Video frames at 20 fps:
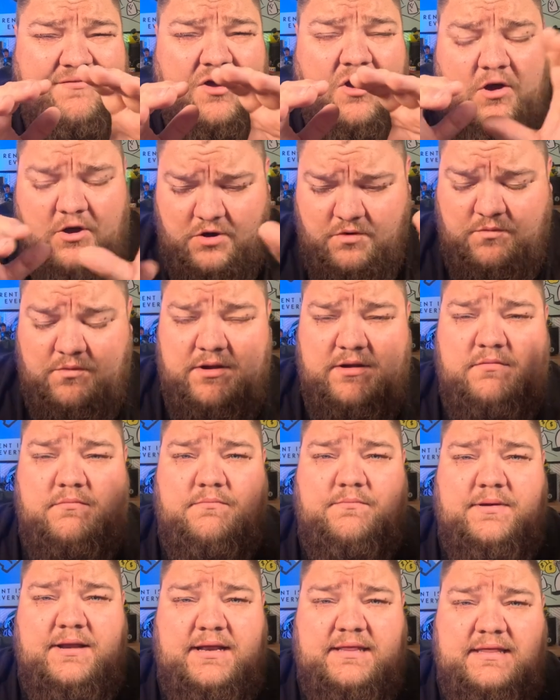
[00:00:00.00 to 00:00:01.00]
of a hard
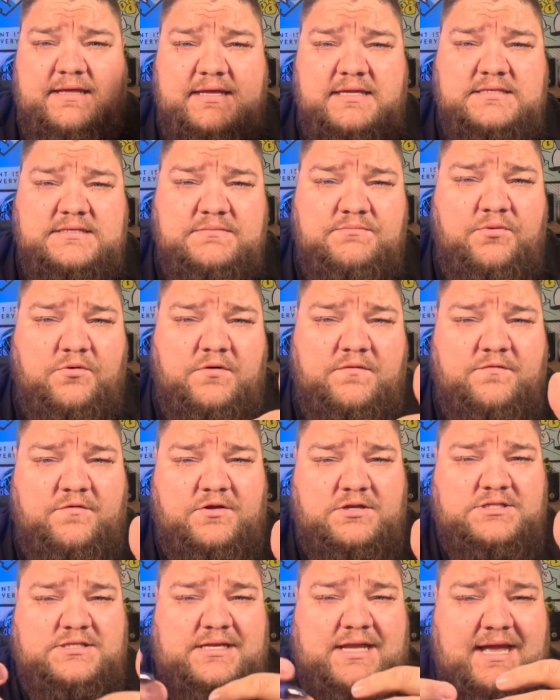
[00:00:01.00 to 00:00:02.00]
one, but I think it's important
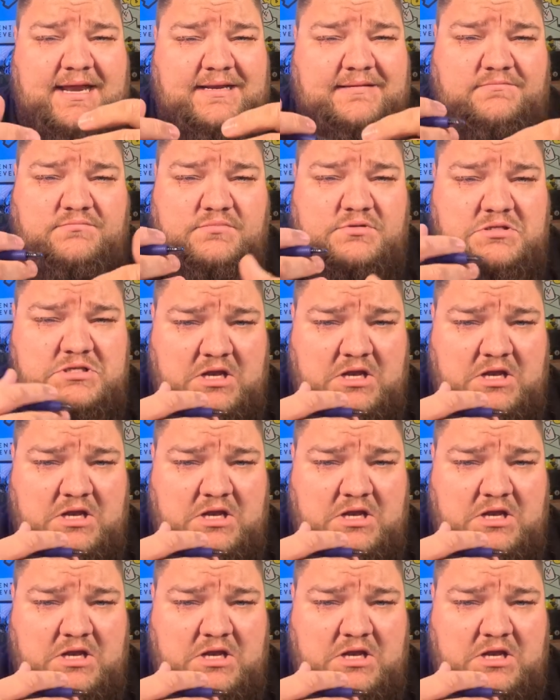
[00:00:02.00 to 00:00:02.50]
for us to kind of